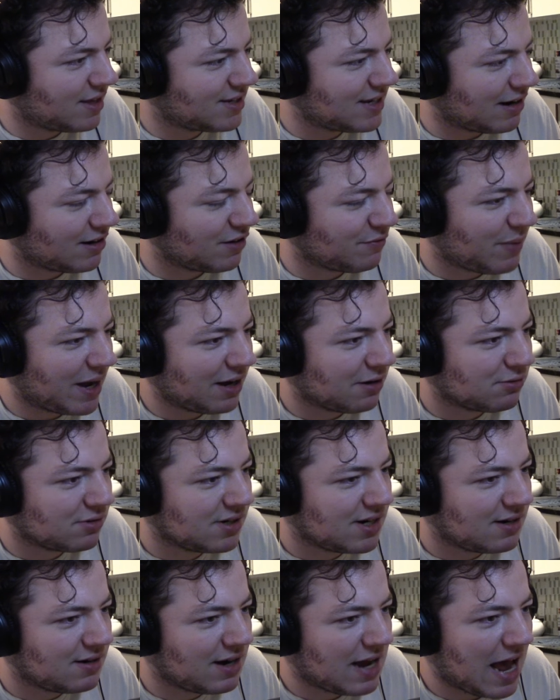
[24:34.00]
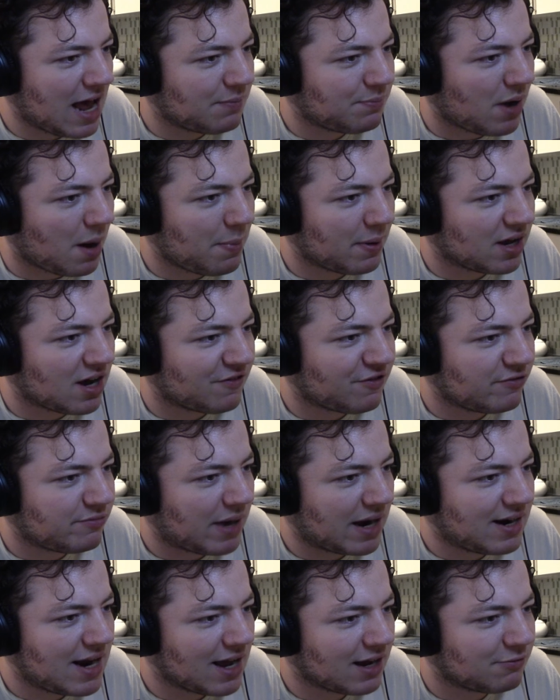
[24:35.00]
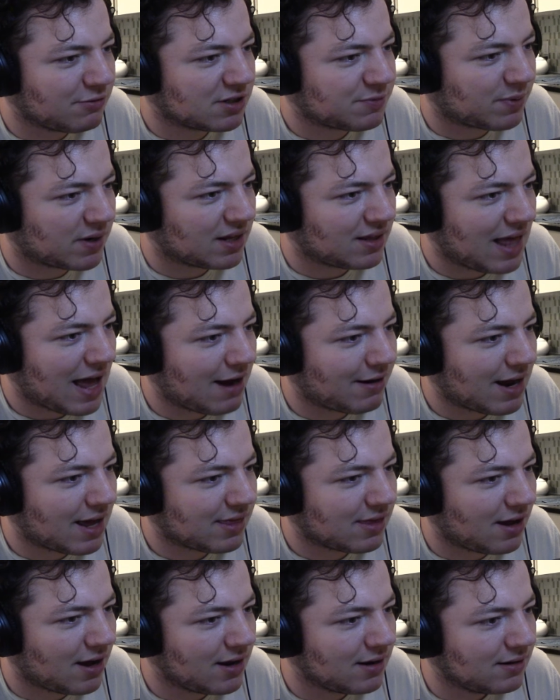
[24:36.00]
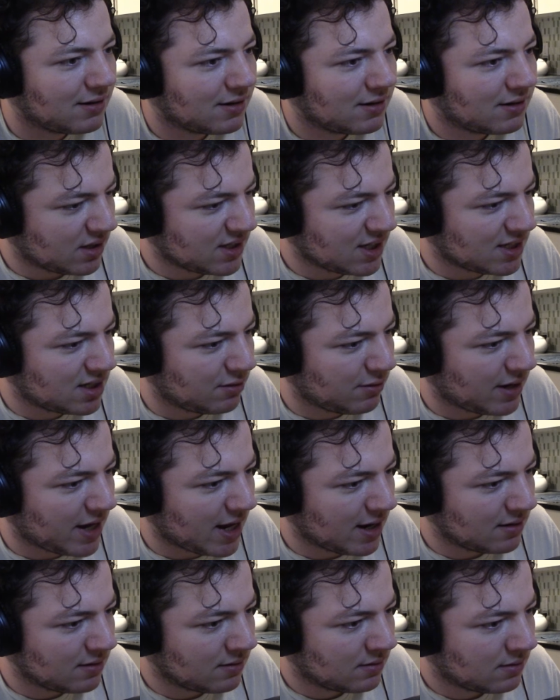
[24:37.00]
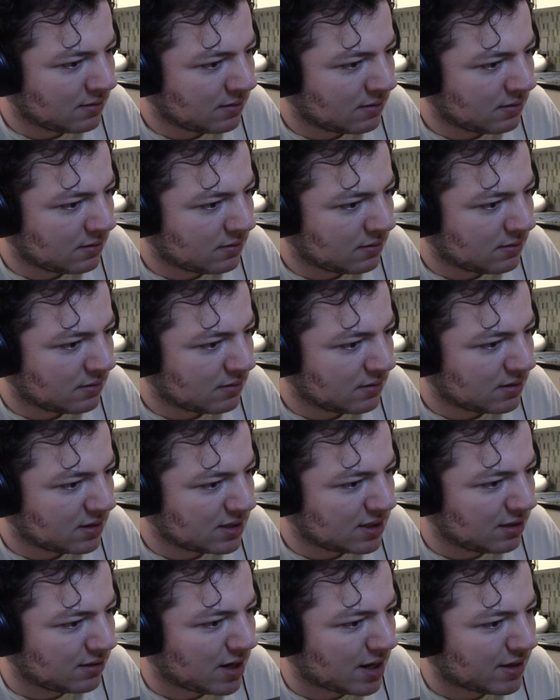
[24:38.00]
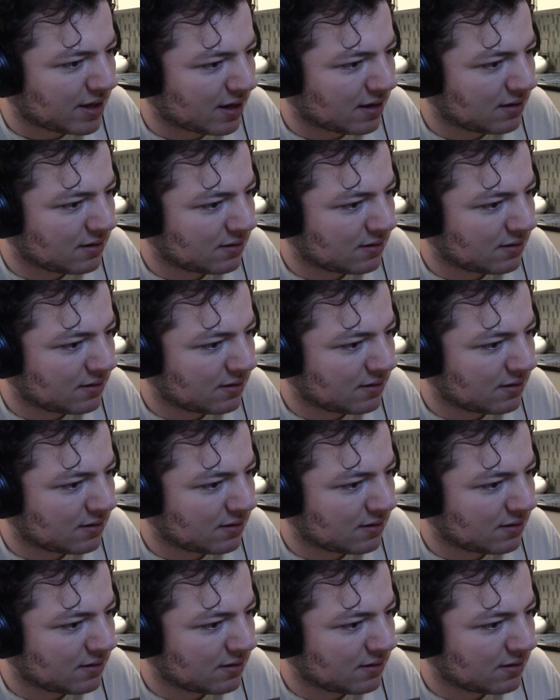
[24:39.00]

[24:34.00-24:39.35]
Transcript: The sound of my own head popping off of my neck was pretty loud, I thought. What does this do again? Still nothing.